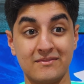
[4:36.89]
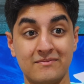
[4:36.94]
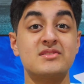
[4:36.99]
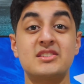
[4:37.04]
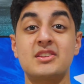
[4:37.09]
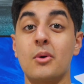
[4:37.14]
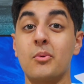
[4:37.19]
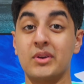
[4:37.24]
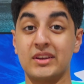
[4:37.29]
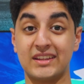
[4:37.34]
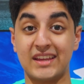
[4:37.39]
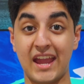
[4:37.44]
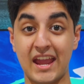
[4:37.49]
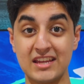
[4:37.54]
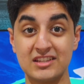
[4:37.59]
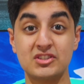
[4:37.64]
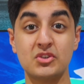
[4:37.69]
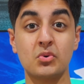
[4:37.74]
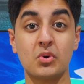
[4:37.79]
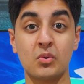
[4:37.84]
So in
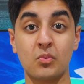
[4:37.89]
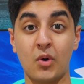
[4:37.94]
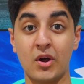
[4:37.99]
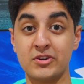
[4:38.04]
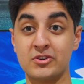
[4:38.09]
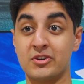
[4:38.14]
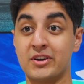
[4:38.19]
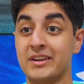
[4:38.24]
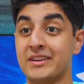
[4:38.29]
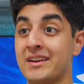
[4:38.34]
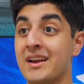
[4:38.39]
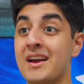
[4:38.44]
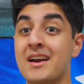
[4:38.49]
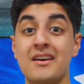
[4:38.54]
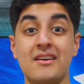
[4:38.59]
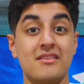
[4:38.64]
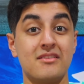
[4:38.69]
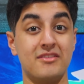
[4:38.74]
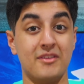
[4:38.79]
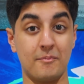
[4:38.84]
case you were wondering,
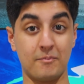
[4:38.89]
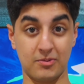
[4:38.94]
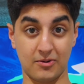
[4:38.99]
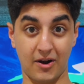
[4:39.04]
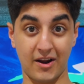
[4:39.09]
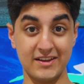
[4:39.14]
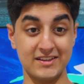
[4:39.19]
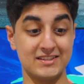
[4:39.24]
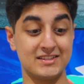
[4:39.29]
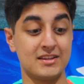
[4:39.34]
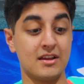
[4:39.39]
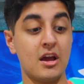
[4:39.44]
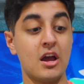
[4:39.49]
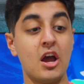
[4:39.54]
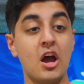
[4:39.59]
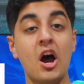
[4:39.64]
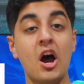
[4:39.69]
the price.